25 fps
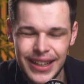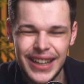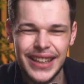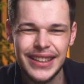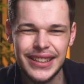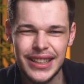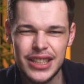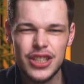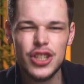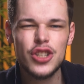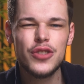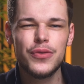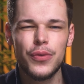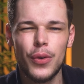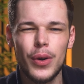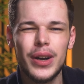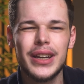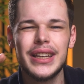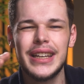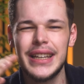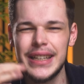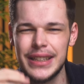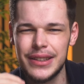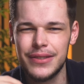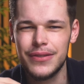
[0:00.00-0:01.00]
this is for
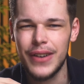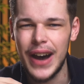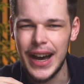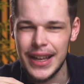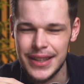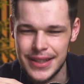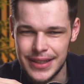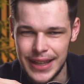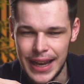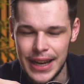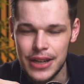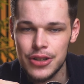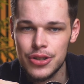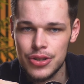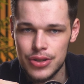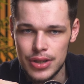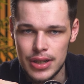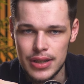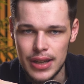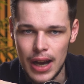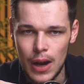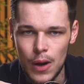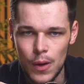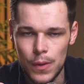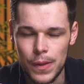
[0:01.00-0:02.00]
the advanced
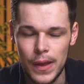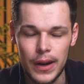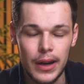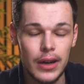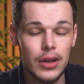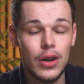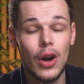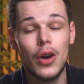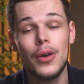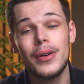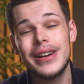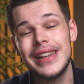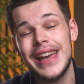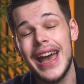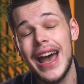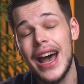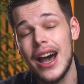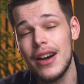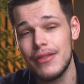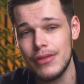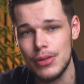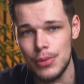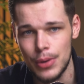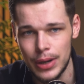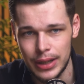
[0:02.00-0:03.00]
agencies out there that already
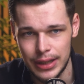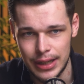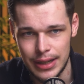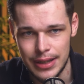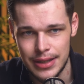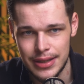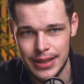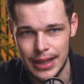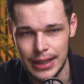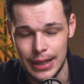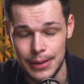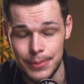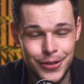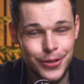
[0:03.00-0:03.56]
have a working setup.